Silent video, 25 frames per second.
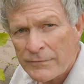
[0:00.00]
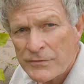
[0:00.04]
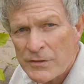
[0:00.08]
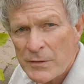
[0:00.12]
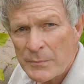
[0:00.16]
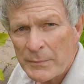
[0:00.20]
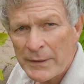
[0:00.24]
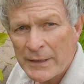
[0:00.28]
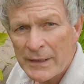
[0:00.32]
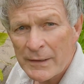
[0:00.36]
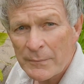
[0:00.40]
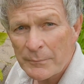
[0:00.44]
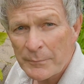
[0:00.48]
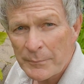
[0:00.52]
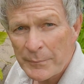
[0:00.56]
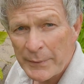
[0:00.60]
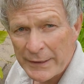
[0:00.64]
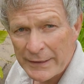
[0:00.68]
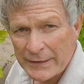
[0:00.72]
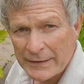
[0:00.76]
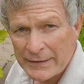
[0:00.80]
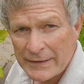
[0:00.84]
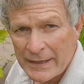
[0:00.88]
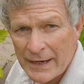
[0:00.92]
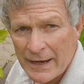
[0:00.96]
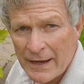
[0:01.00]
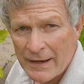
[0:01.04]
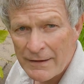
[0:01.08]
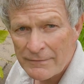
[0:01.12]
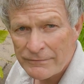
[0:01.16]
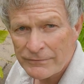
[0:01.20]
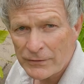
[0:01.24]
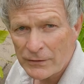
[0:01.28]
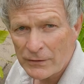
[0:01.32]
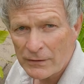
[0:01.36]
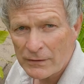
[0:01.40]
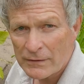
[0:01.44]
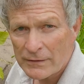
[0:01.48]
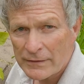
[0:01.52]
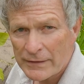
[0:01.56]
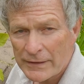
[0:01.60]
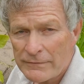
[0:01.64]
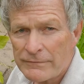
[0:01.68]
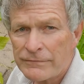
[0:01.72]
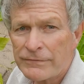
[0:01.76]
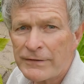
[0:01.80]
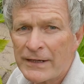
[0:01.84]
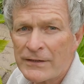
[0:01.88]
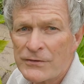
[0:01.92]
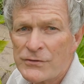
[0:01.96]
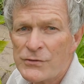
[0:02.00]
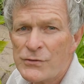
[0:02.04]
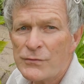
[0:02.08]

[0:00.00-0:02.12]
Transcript: to be a bit careful. In fact,